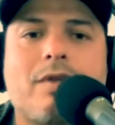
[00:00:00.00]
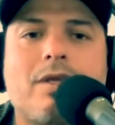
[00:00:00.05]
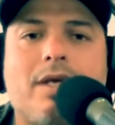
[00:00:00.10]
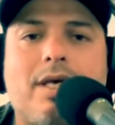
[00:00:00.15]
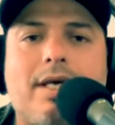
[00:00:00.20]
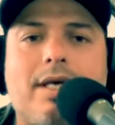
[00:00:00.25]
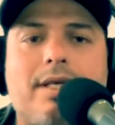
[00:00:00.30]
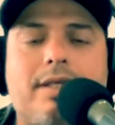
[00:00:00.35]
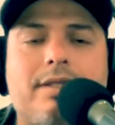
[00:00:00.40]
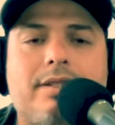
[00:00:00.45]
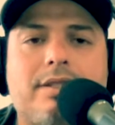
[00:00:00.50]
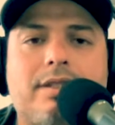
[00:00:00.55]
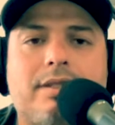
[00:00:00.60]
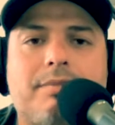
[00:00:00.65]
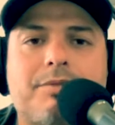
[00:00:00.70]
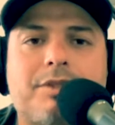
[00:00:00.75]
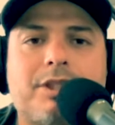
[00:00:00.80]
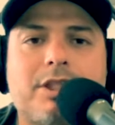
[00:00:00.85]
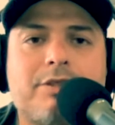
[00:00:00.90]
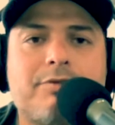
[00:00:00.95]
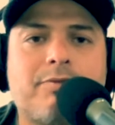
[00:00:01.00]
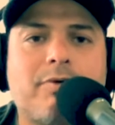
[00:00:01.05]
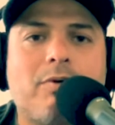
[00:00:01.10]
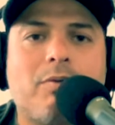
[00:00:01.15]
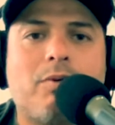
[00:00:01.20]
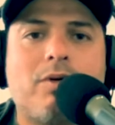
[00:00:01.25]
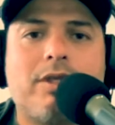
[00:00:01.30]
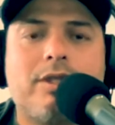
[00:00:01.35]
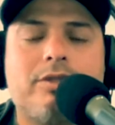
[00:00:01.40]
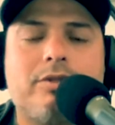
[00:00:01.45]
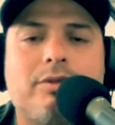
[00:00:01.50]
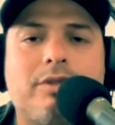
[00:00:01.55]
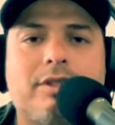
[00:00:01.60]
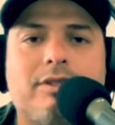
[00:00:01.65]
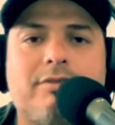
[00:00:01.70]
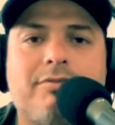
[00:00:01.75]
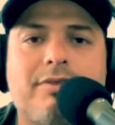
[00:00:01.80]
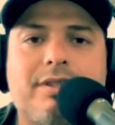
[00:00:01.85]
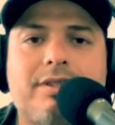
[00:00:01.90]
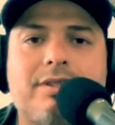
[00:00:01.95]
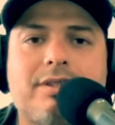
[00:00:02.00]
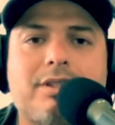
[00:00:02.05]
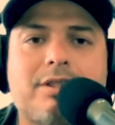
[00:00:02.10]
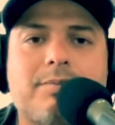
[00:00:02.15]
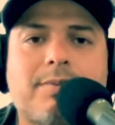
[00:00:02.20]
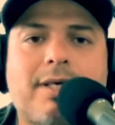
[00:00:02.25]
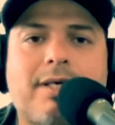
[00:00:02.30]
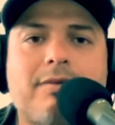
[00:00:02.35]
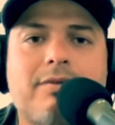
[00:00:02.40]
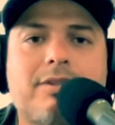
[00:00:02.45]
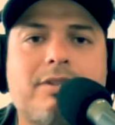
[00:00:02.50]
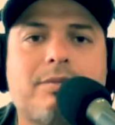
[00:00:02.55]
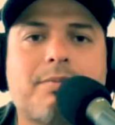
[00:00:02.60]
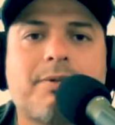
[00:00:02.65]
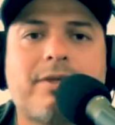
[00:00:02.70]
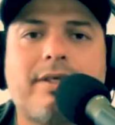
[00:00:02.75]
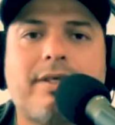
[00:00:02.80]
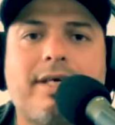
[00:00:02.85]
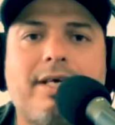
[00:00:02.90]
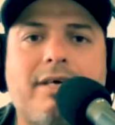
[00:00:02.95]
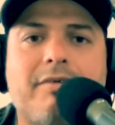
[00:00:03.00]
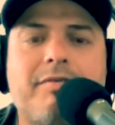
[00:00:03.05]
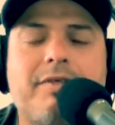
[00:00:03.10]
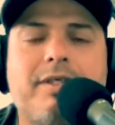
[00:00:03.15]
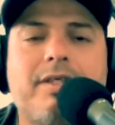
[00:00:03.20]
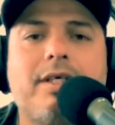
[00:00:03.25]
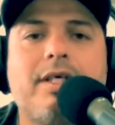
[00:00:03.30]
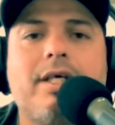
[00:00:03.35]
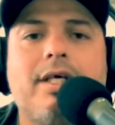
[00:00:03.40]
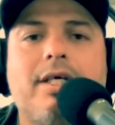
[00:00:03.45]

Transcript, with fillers: and um, six foot one, two hundred fifty-six pounds is pretty heavy.